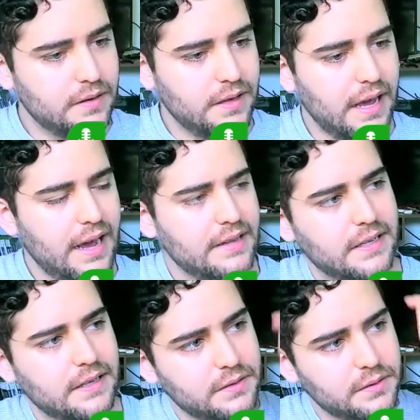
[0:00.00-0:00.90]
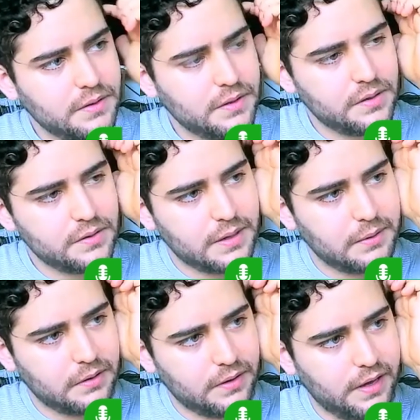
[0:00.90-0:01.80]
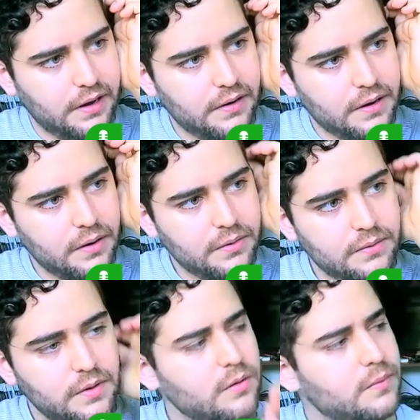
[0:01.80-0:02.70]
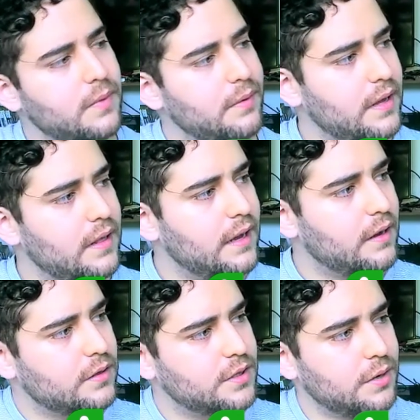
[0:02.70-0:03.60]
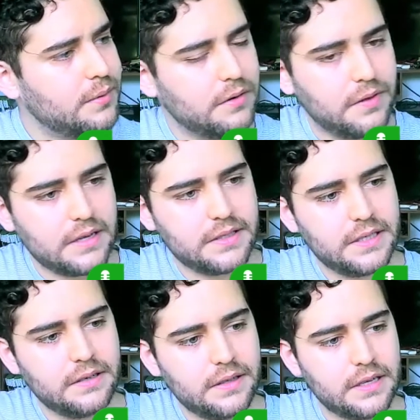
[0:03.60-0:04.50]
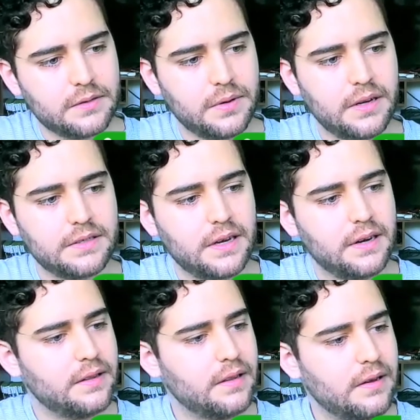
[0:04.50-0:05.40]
Yeah, I started doing those about a year ago. No, maybe like October of last year. That's when I started.